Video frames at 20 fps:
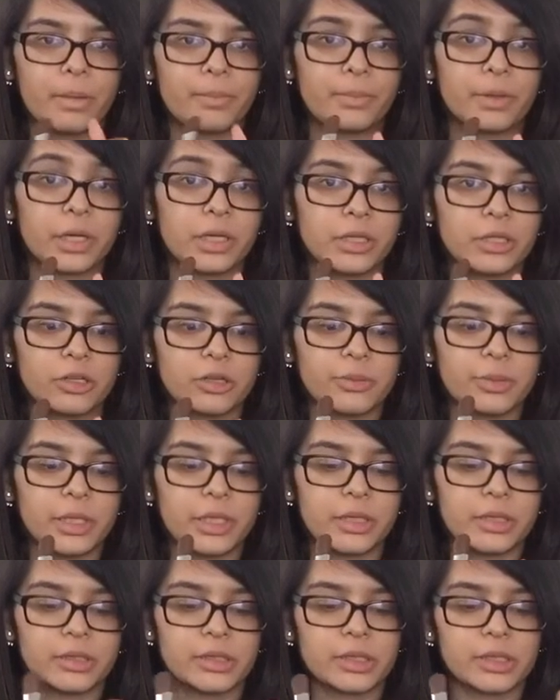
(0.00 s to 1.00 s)
put a little
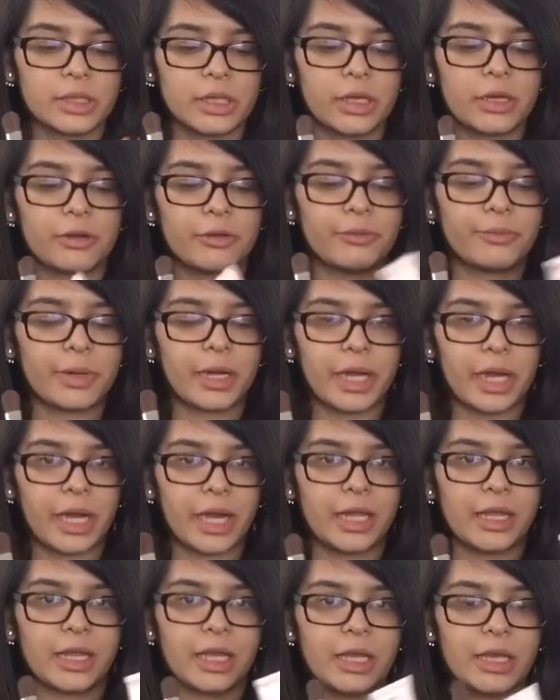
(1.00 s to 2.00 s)
bit of my
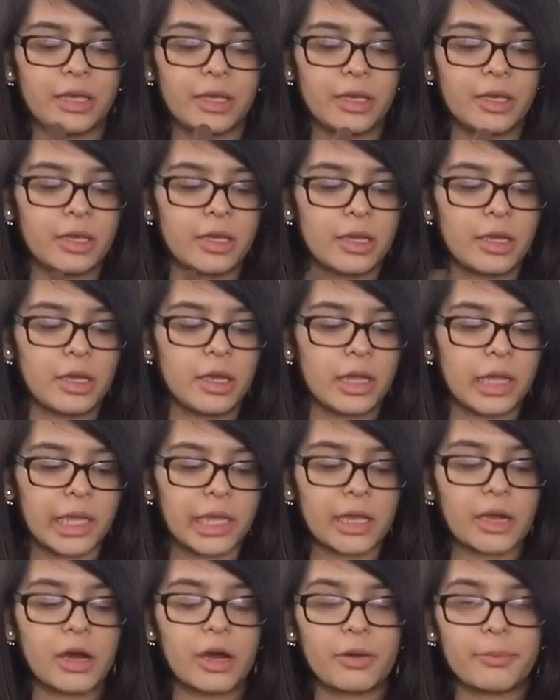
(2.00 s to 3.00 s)
highlight
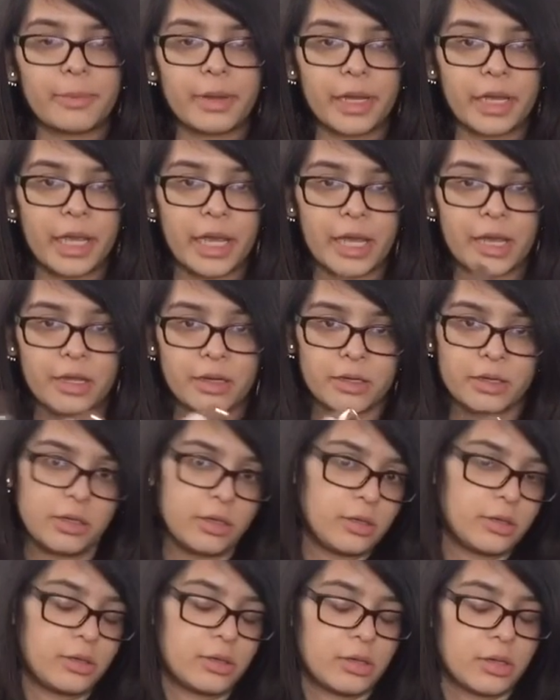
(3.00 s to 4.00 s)
like on my hand,
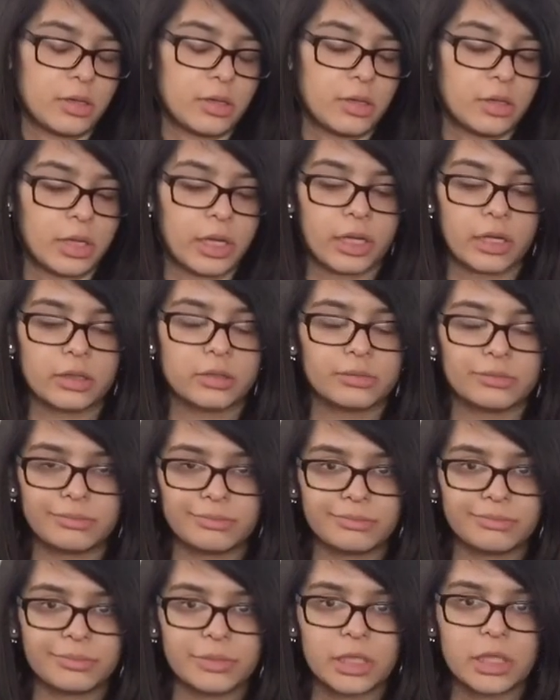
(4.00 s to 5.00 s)
like
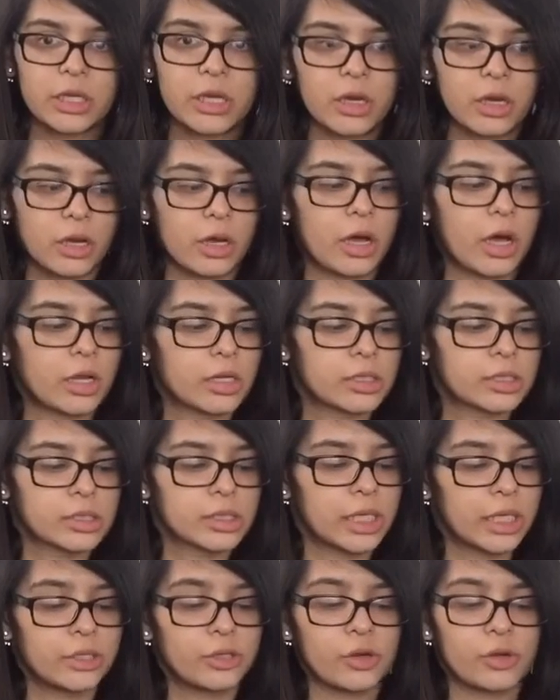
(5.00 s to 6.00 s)

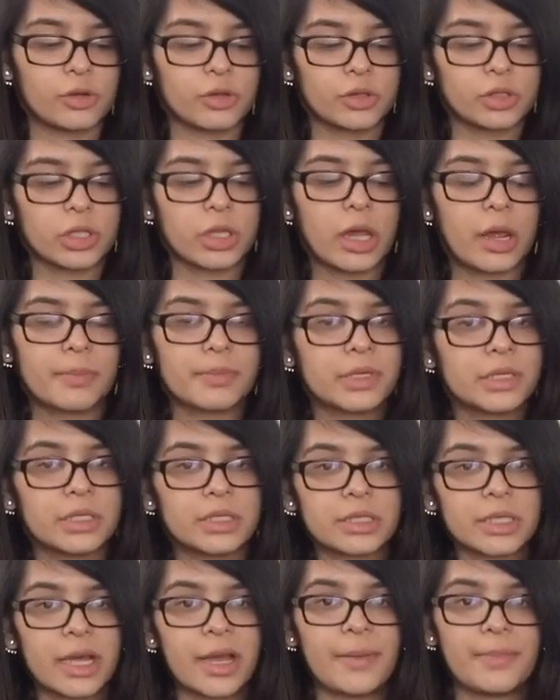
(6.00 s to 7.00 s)
honestly I don't use a lot
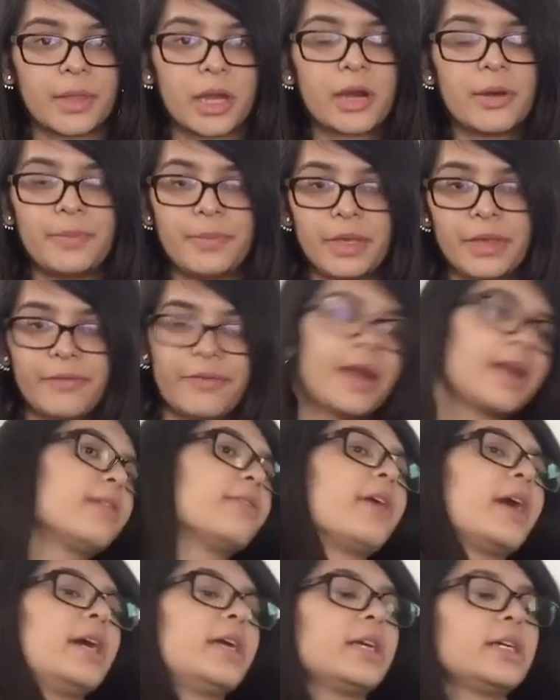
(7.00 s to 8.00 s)
because I'm not a big fan
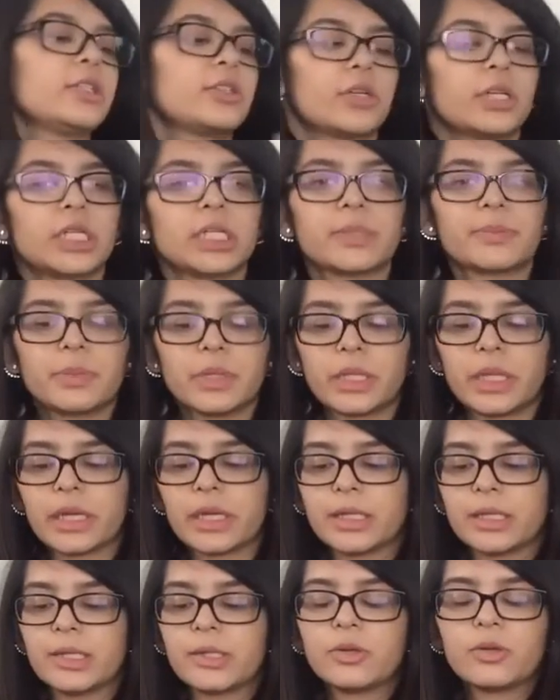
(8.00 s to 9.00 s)
of highlight, so I just put
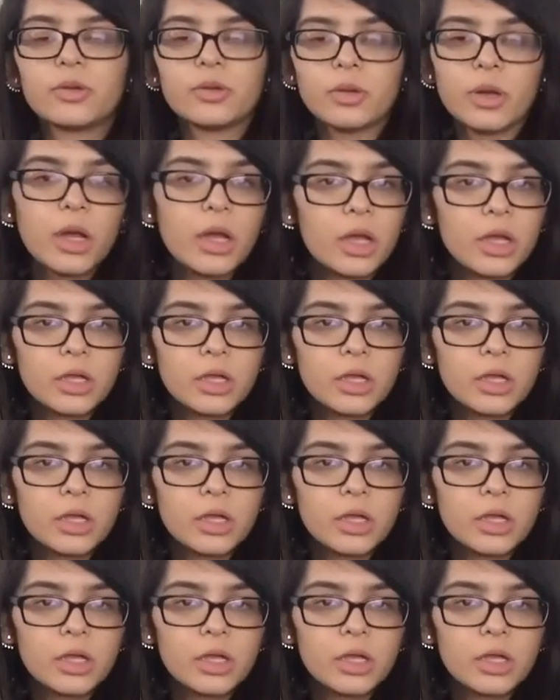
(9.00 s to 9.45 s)
like a little